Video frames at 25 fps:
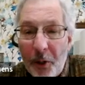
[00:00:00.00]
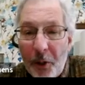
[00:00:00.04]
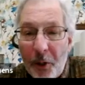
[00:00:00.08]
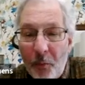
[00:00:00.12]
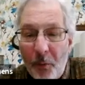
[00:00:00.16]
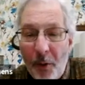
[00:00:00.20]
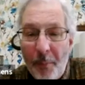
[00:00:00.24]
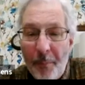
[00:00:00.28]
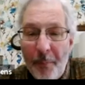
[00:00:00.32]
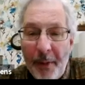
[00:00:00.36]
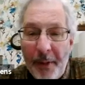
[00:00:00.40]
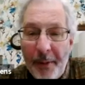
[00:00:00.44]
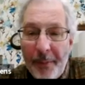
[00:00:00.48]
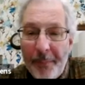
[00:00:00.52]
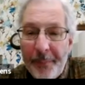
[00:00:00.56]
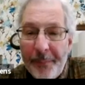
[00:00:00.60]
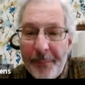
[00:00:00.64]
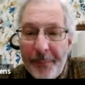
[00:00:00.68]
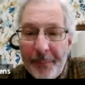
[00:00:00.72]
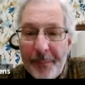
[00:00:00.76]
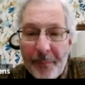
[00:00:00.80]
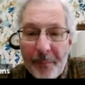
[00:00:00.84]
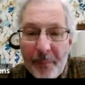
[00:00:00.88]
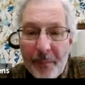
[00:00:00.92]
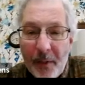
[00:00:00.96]
equipment,
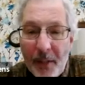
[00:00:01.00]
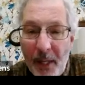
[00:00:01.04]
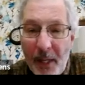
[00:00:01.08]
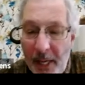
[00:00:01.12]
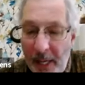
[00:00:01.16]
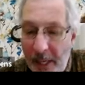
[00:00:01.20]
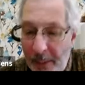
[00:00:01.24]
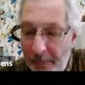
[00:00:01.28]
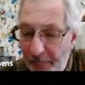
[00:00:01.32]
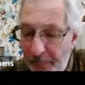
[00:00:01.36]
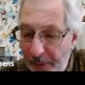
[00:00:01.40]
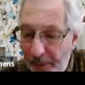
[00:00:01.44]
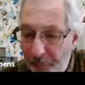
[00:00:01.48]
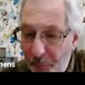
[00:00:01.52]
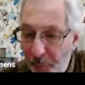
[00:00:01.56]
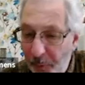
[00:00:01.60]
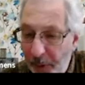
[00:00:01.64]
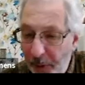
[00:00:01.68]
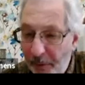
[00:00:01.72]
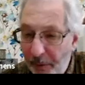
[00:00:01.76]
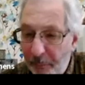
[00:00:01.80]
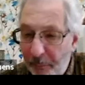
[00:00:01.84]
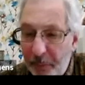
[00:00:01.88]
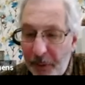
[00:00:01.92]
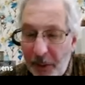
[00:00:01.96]
if
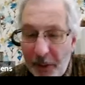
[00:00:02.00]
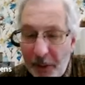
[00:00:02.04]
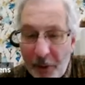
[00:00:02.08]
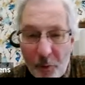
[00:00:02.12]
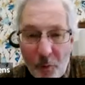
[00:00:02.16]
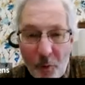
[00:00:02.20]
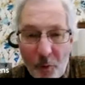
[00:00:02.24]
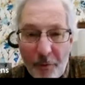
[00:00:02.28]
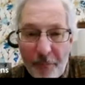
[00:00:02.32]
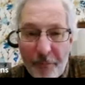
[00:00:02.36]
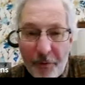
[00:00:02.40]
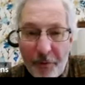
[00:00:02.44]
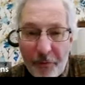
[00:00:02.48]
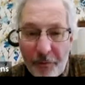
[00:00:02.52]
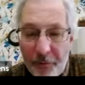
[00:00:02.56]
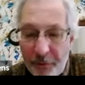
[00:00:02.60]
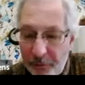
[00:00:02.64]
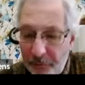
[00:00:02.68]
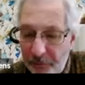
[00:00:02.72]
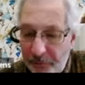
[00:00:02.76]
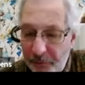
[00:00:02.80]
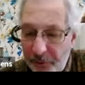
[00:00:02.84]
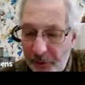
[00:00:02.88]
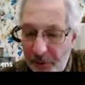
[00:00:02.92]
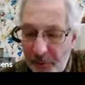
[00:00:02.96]
we have plugged
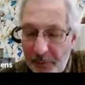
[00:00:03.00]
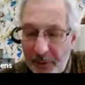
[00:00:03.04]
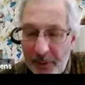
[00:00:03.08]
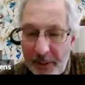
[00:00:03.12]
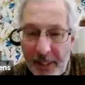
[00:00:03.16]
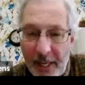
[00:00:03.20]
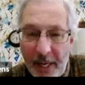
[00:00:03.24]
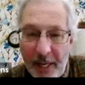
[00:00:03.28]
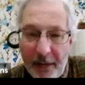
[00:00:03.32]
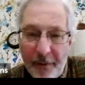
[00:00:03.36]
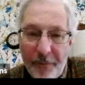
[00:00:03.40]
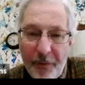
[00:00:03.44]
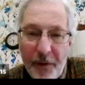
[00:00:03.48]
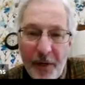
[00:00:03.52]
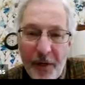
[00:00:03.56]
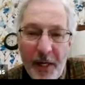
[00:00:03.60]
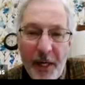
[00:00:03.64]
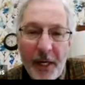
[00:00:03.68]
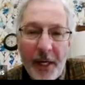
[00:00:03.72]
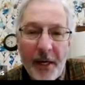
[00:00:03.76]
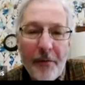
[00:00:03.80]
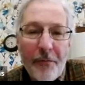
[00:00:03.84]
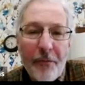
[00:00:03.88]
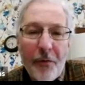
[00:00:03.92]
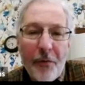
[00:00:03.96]
orifices. So again, if you
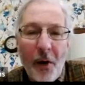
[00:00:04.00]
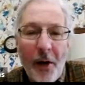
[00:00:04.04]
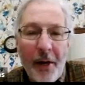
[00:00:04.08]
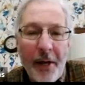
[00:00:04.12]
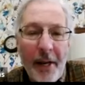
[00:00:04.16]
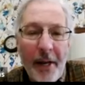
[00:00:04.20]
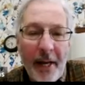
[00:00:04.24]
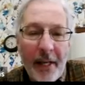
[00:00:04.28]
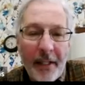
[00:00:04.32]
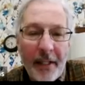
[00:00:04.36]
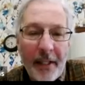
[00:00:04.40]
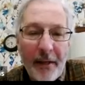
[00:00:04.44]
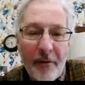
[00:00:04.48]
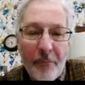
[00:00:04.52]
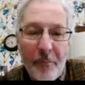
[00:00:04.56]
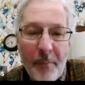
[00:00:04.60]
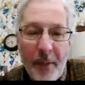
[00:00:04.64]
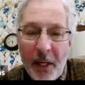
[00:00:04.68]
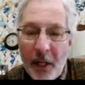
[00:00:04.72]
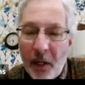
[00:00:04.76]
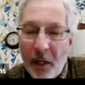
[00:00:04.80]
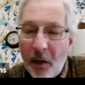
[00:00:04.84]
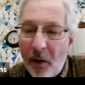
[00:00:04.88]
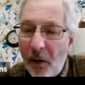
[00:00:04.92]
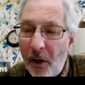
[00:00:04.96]
need info on that, give
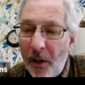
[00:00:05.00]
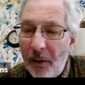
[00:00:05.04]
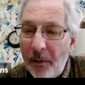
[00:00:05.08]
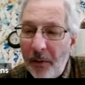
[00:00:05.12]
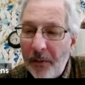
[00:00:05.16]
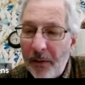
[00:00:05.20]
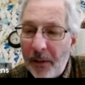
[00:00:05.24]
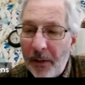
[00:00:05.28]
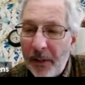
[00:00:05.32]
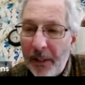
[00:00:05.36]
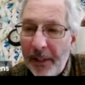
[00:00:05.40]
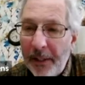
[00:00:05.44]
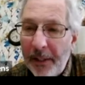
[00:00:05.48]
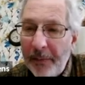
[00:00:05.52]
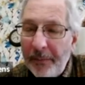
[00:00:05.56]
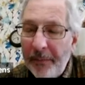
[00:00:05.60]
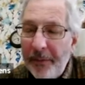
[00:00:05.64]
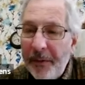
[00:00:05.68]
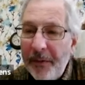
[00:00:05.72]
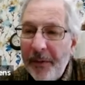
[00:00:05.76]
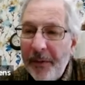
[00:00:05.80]
me a call, all right?